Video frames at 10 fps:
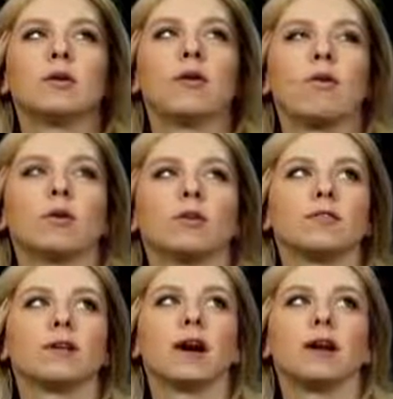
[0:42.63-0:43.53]
or
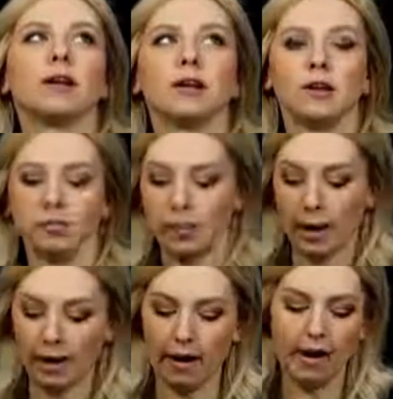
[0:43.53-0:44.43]
dividing
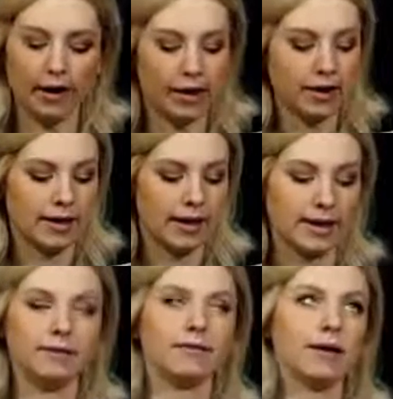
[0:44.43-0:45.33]
by
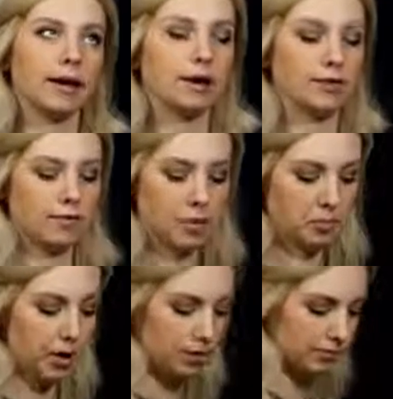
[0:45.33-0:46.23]
a negative
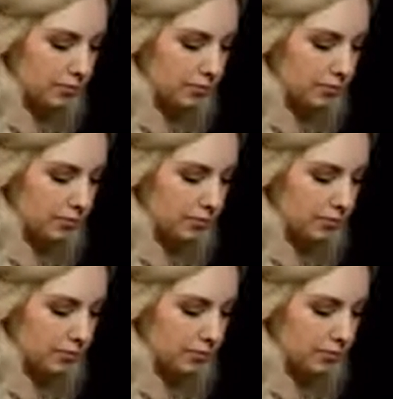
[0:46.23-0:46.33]
number.